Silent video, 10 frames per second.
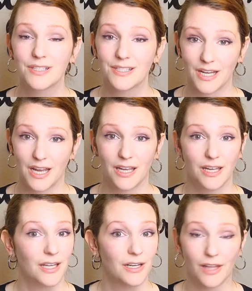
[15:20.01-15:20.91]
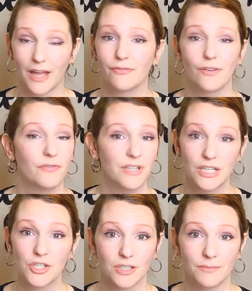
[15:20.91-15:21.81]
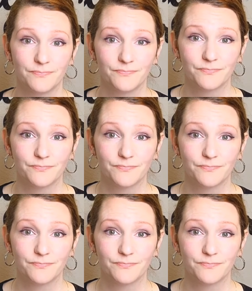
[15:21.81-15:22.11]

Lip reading: stay in a life of addiction.